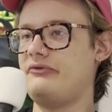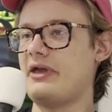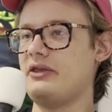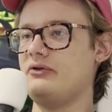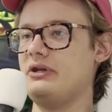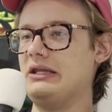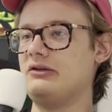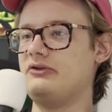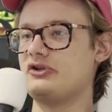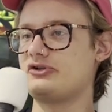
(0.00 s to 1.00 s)
That you
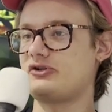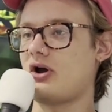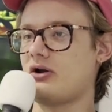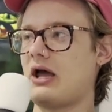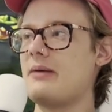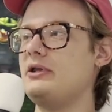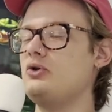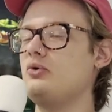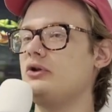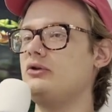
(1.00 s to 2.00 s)
need to start. I mean,
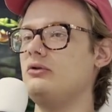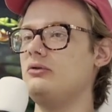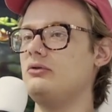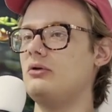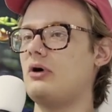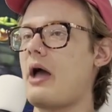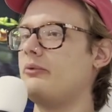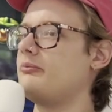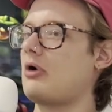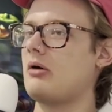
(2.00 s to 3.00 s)
I
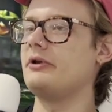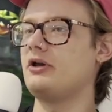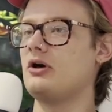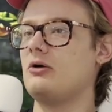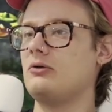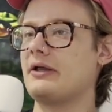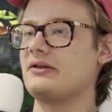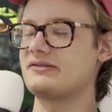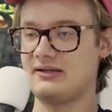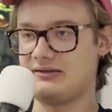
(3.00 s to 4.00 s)
would probably go
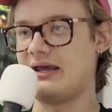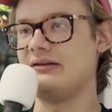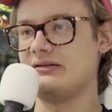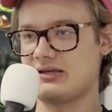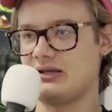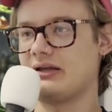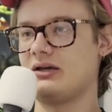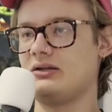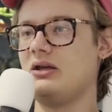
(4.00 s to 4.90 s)
let's get a tent, let's get an